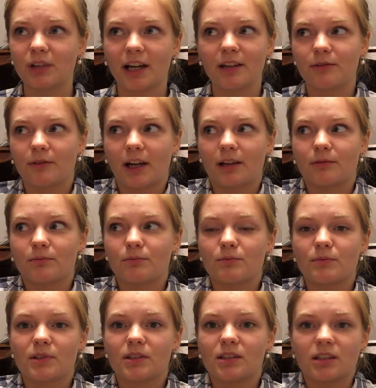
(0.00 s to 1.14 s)
if I
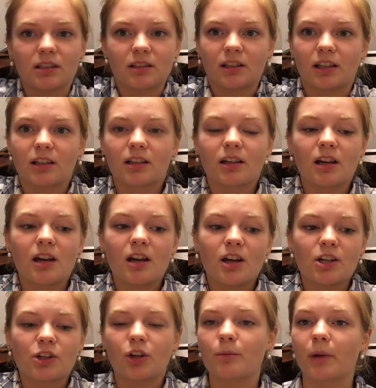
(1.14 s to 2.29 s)
didn't like
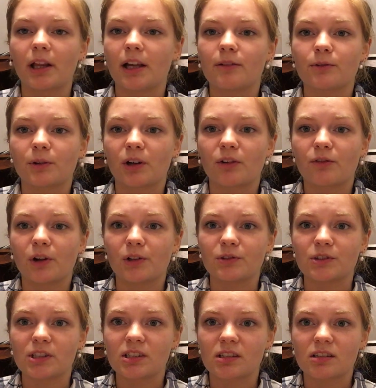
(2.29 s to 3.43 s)
turn my life around to follow
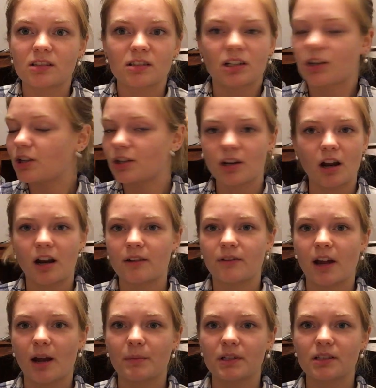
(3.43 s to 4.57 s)
Jesus. It could not have
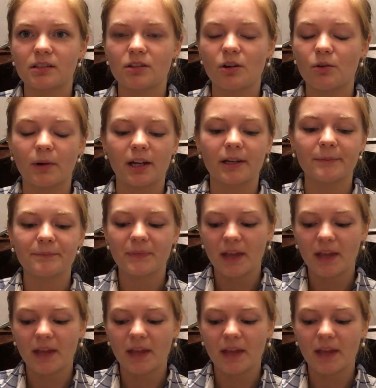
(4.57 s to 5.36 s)
happened, no way.